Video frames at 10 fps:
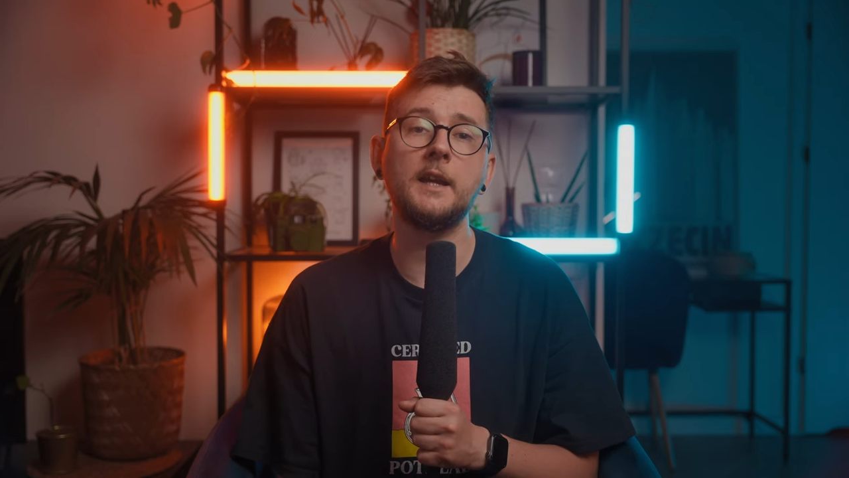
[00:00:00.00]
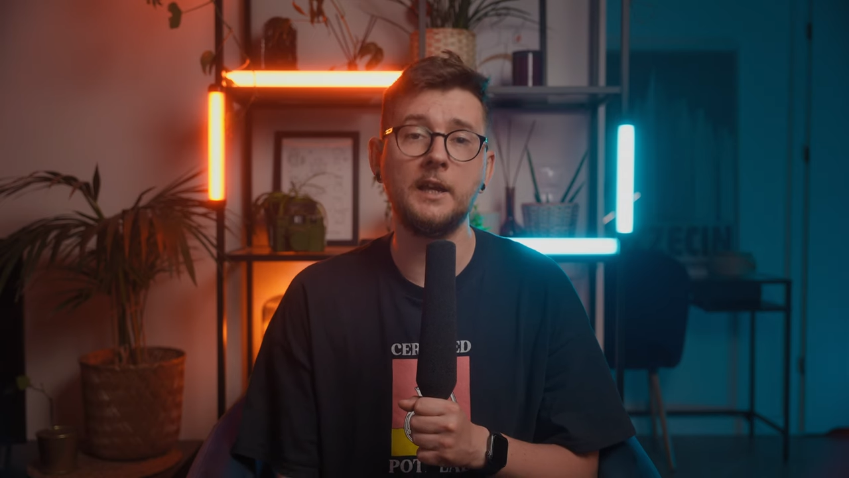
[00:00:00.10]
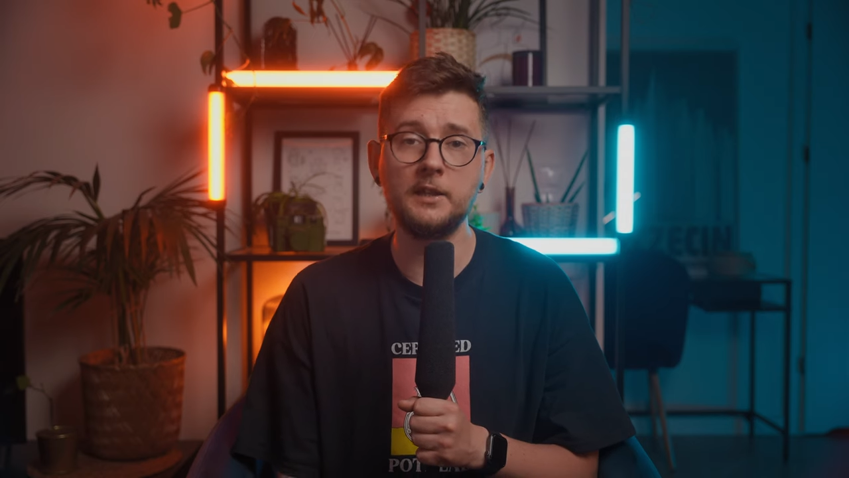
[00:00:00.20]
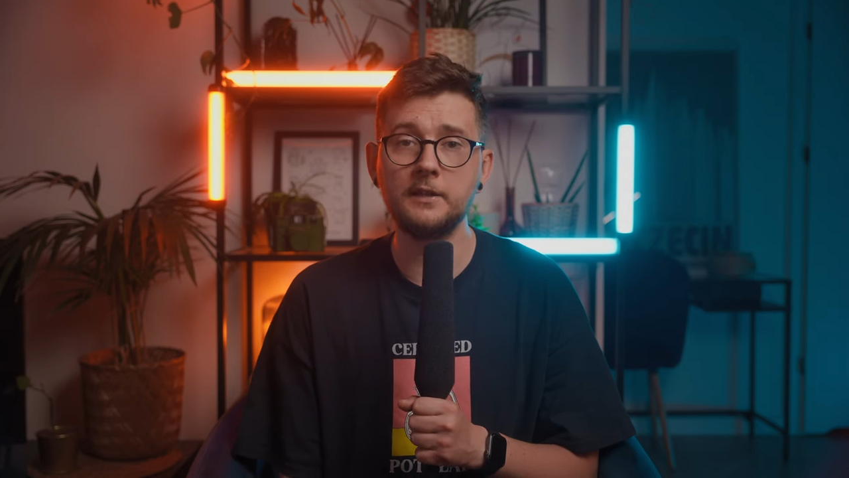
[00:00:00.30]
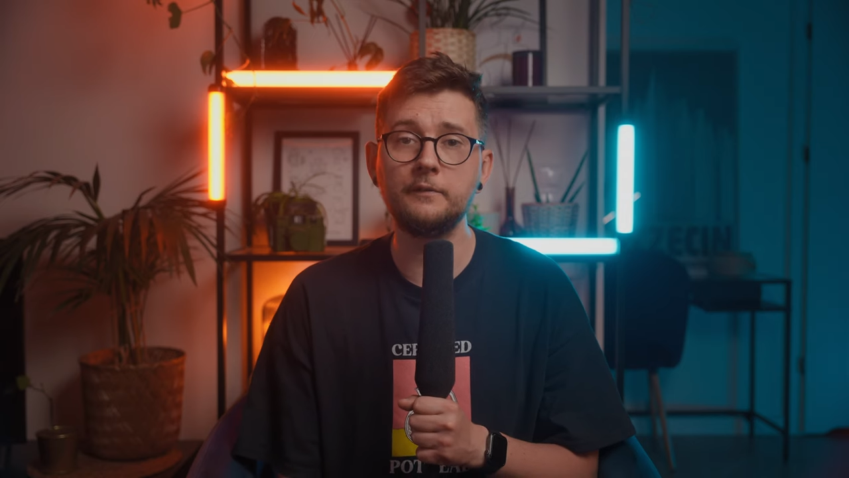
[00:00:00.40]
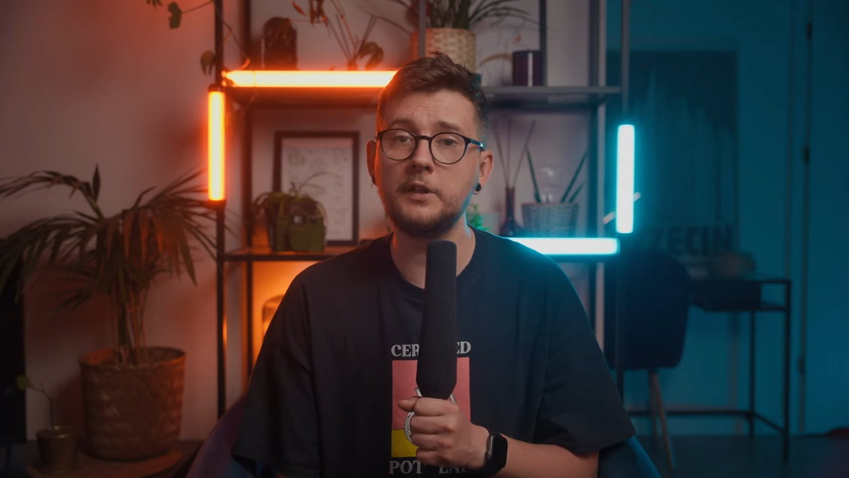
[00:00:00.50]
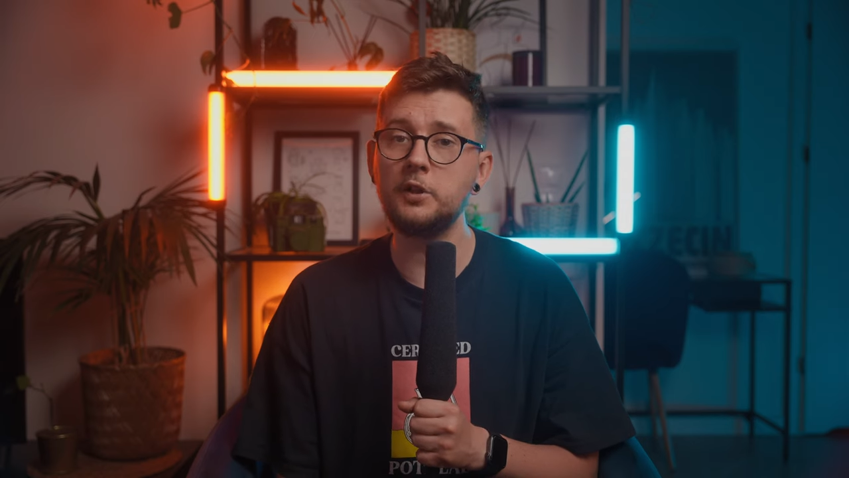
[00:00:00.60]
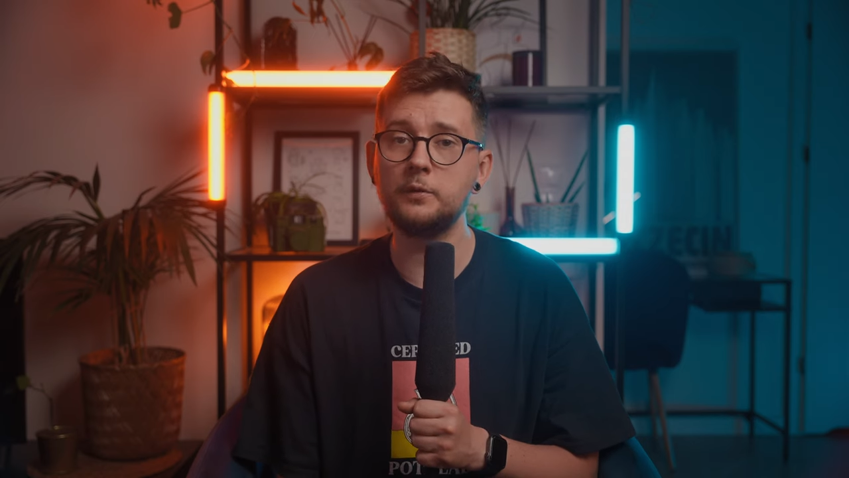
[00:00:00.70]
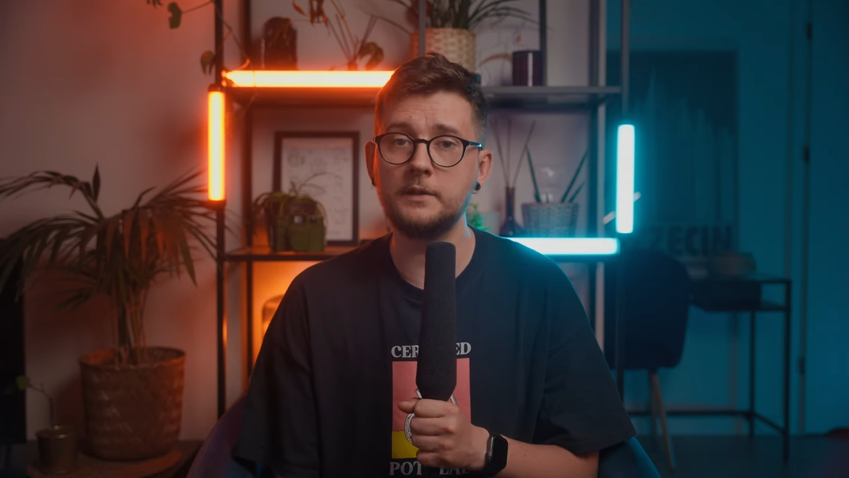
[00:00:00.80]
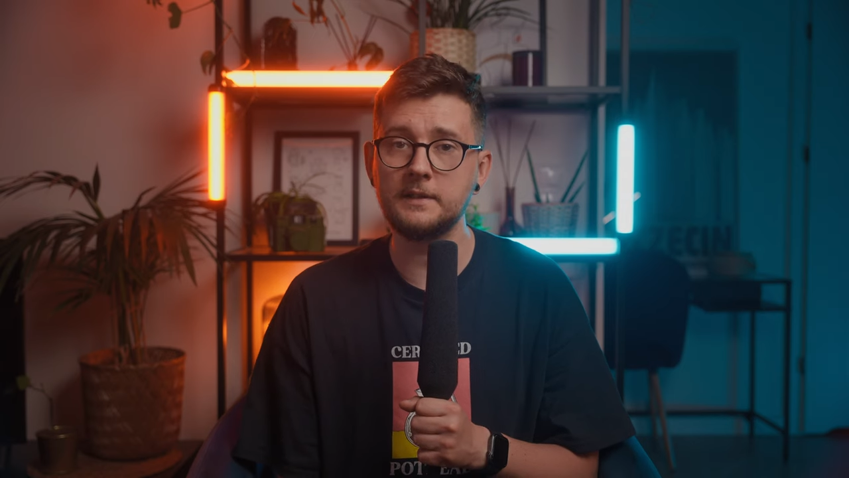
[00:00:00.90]
in the
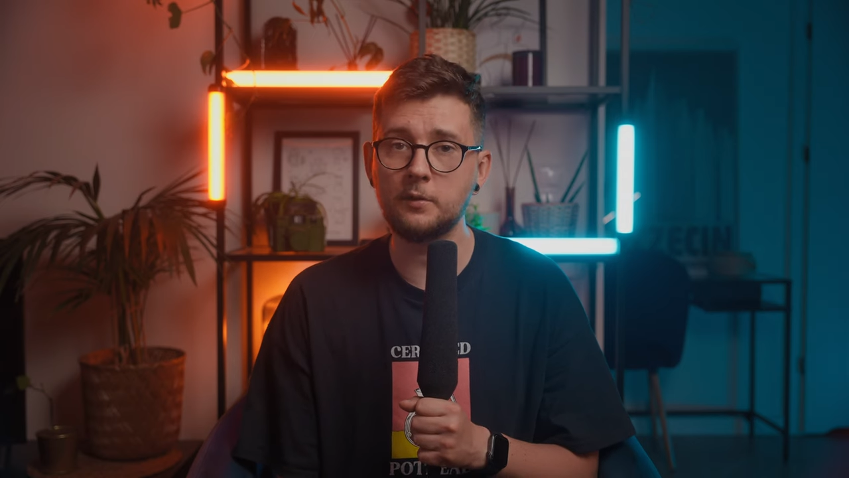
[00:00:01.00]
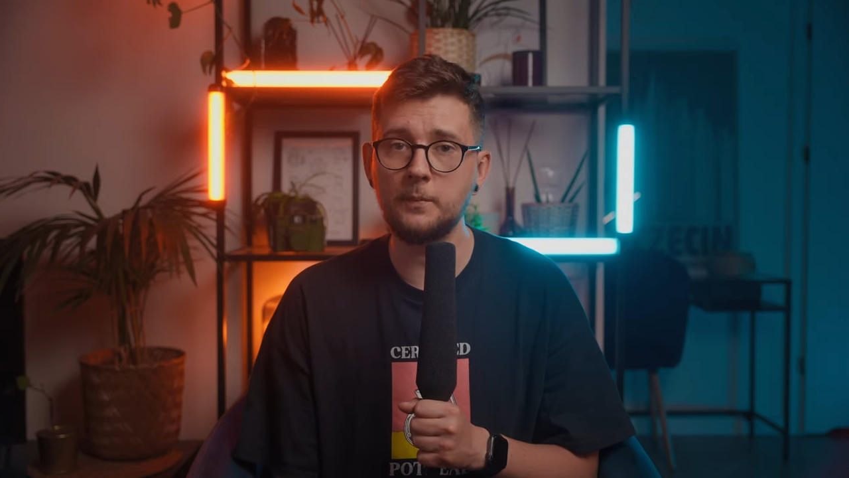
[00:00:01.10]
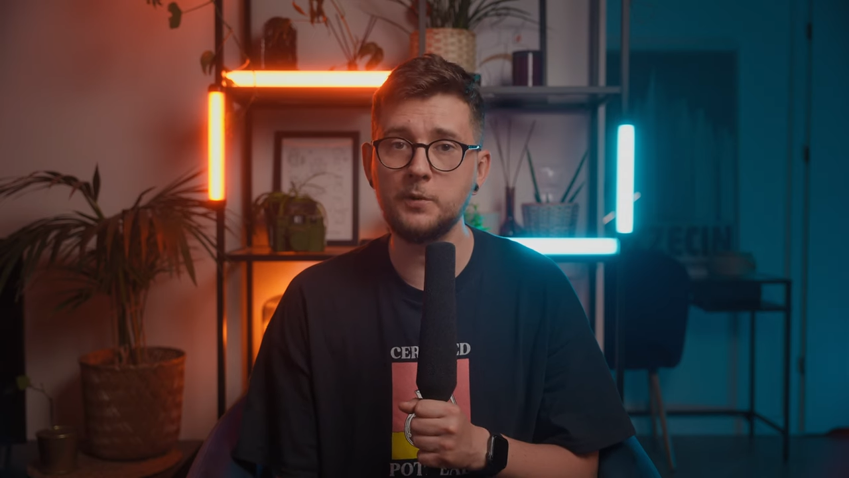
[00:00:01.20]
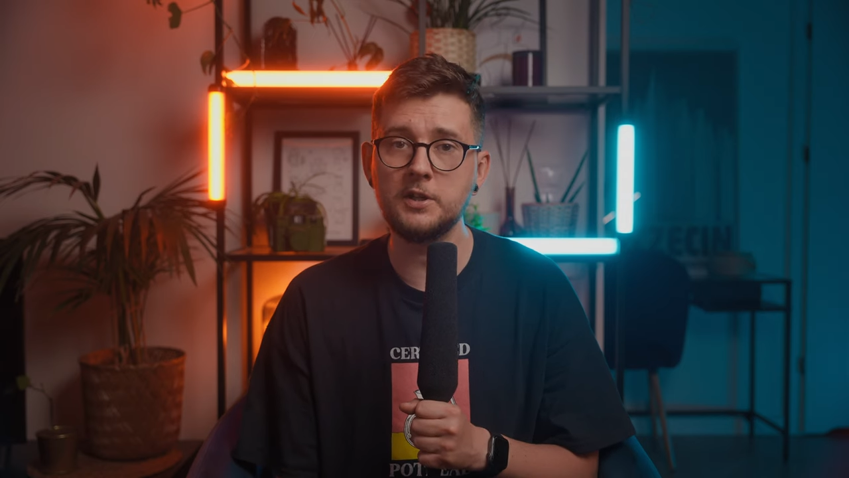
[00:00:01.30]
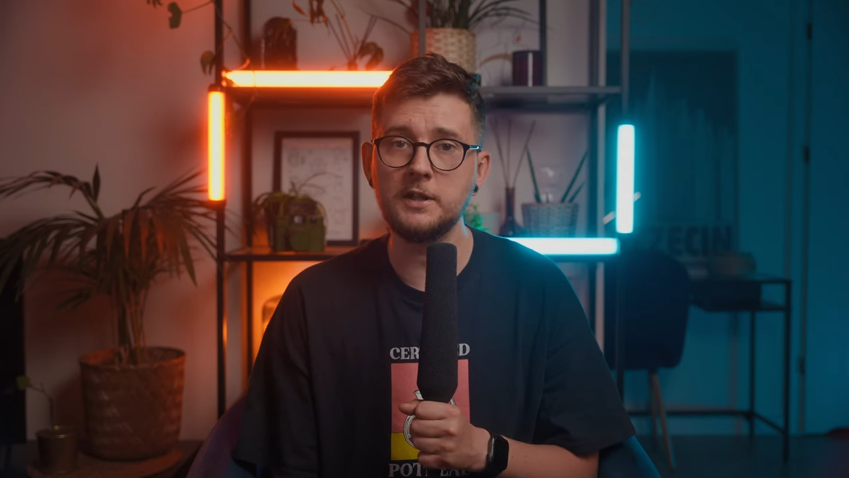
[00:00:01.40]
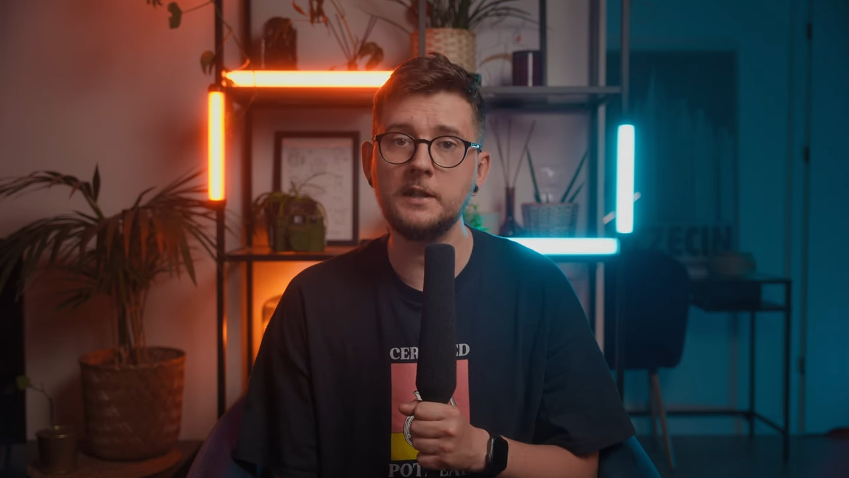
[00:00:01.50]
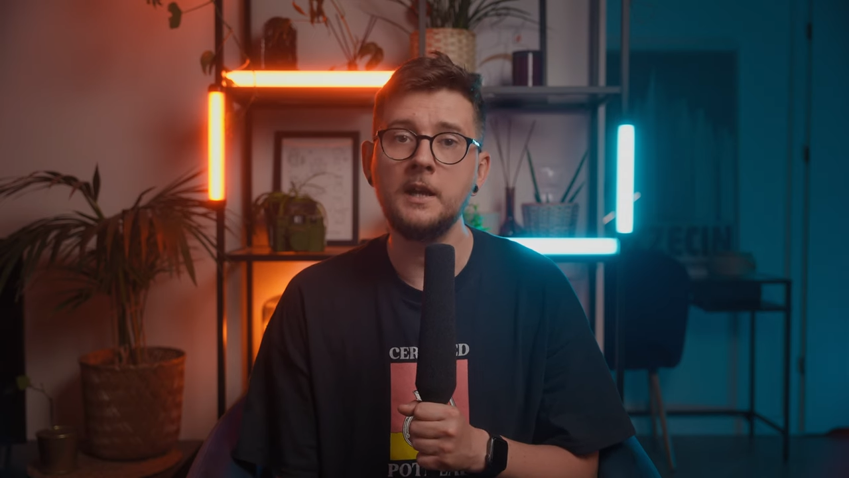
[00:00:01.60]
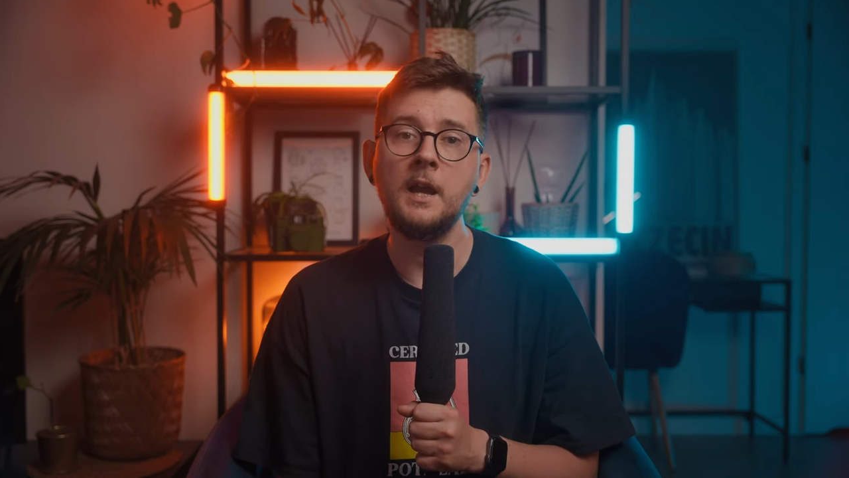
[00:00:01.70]
video description.